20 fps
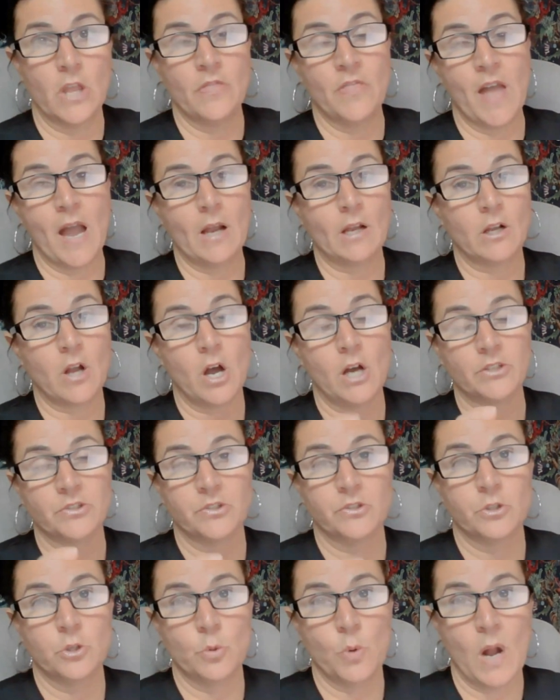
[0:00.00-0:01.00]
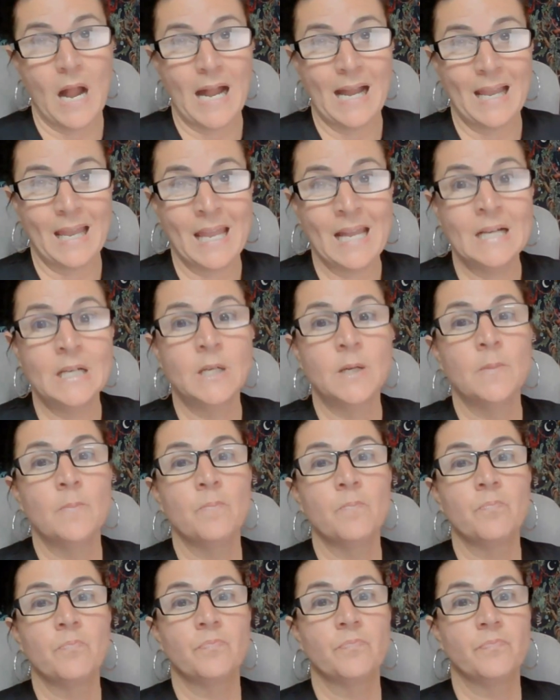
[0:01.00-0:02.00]
that cost is too high,
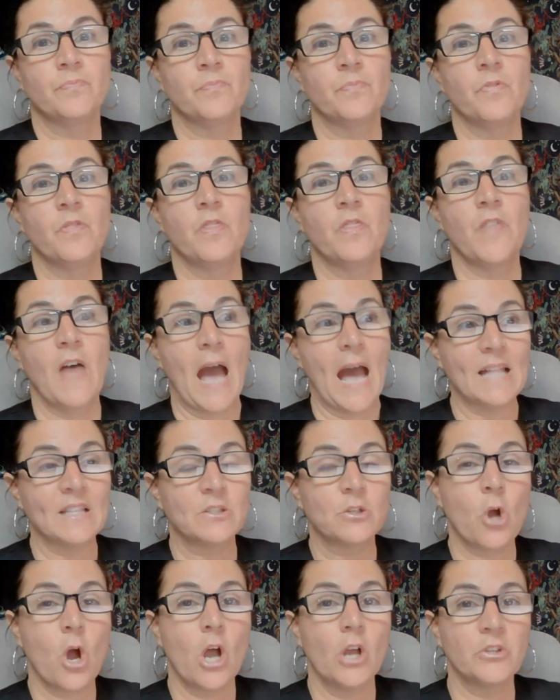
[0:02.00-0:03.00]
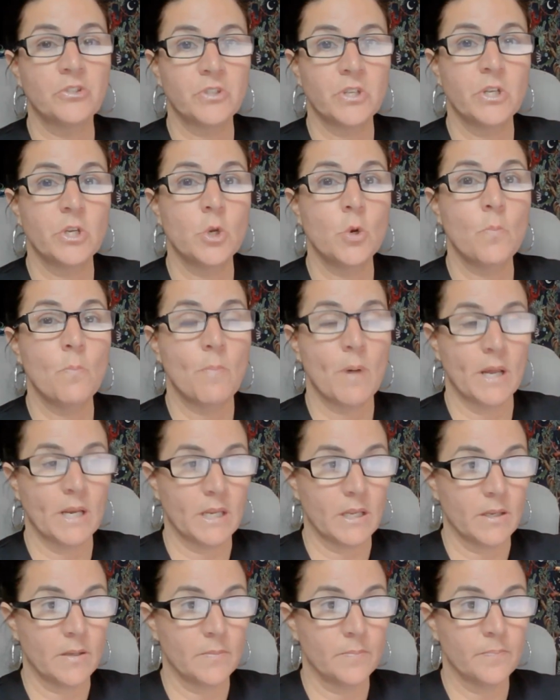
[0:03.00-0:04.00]
that's costing you
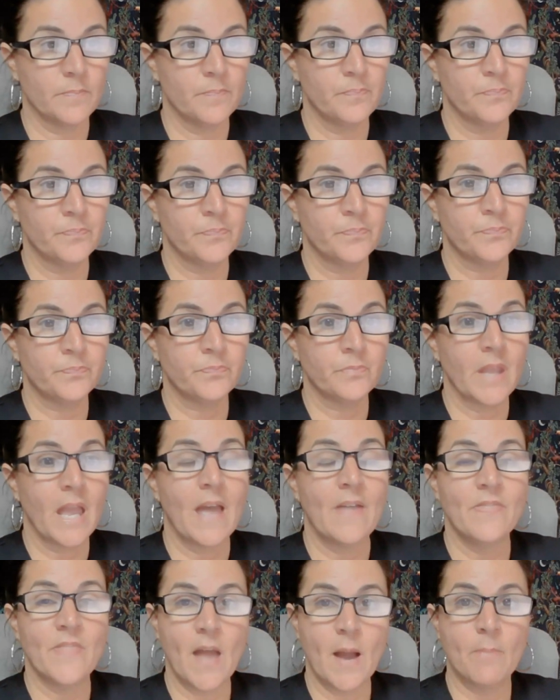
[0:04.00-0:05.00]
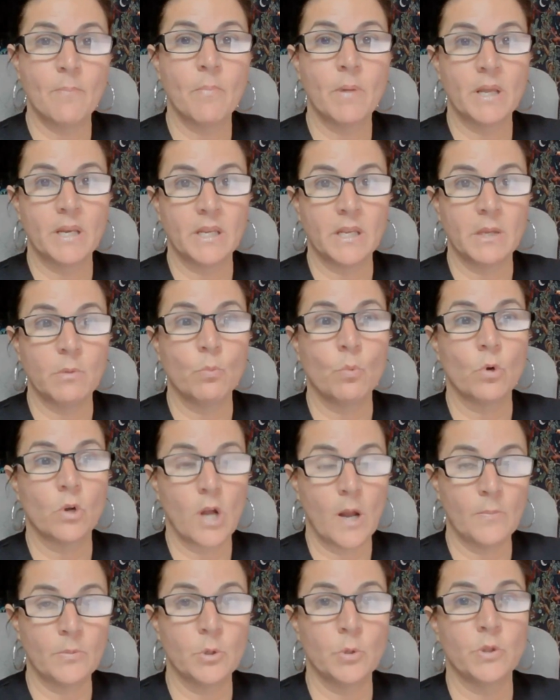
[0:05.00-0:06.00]
money. And that money will
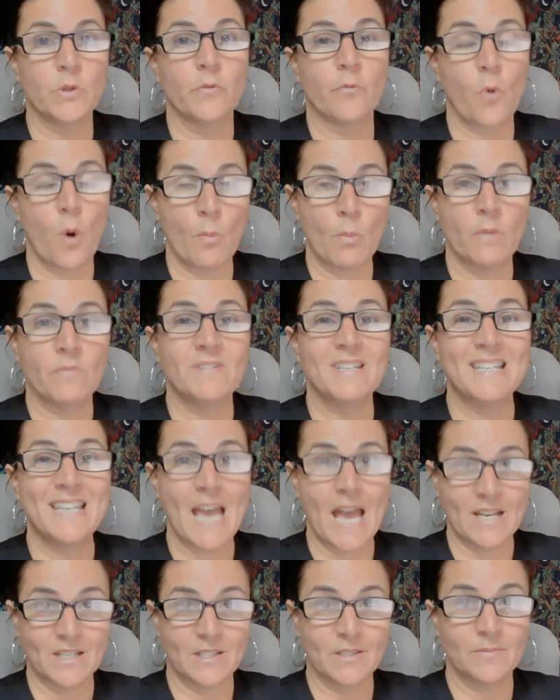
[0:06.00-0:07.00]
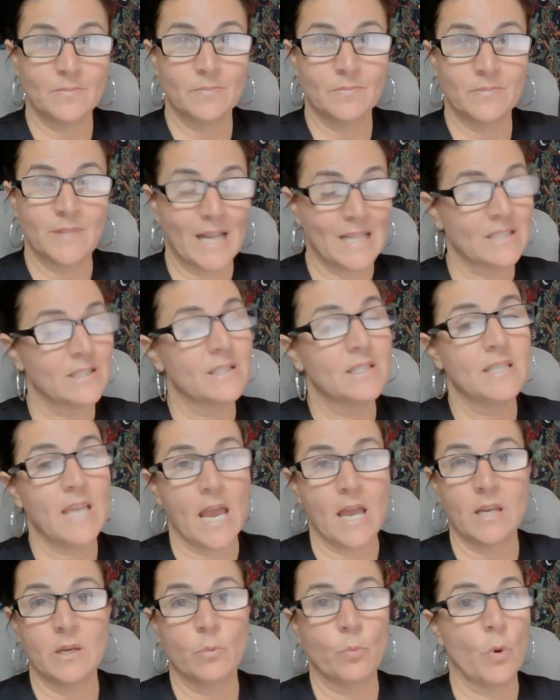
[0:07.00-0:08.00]
come to you in the form of debt. That's a
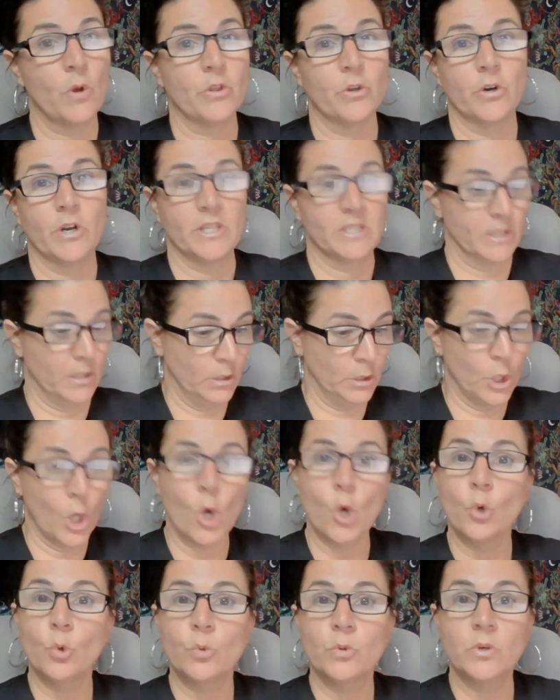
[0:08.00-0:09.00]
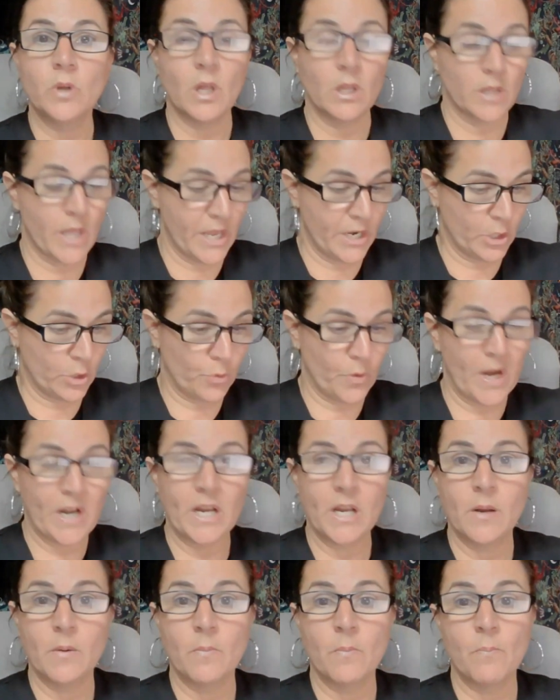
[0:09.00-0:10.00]
debt, whether it's a loan, a line of
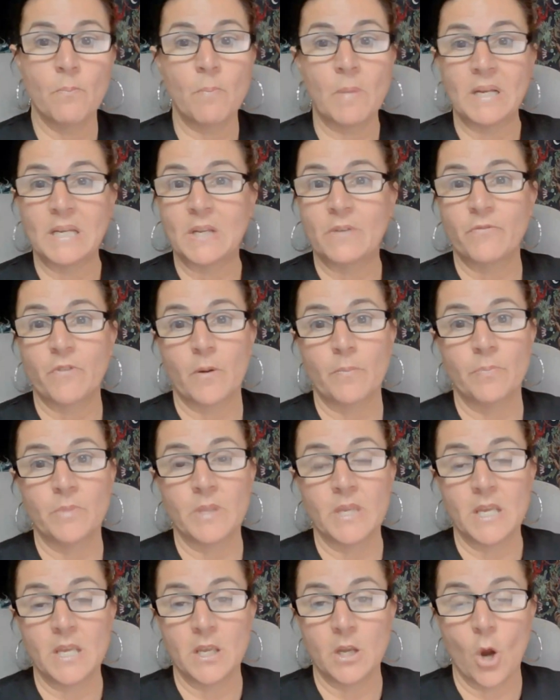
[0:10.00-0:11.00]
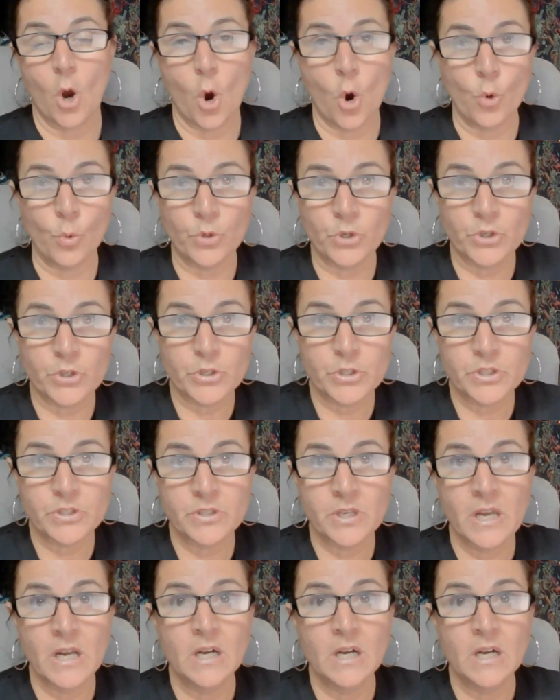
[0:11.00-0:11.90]
credit, money from the owners,